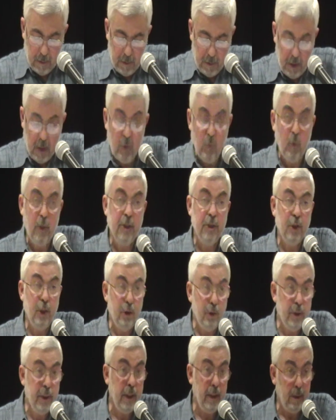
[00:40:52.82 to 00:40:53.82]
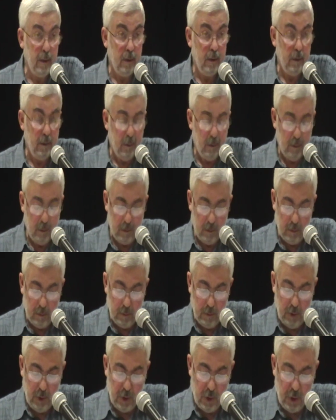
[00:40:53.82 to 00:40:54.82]
inward-looking
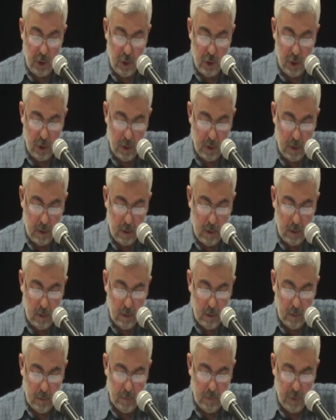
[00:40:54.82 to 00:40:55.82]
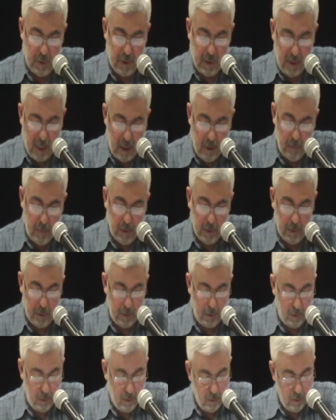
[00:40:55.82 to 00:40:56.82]
decisions for state
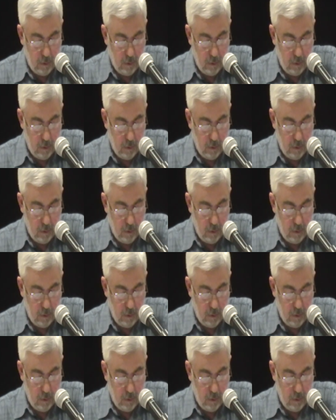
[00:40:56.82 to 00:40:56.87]
building,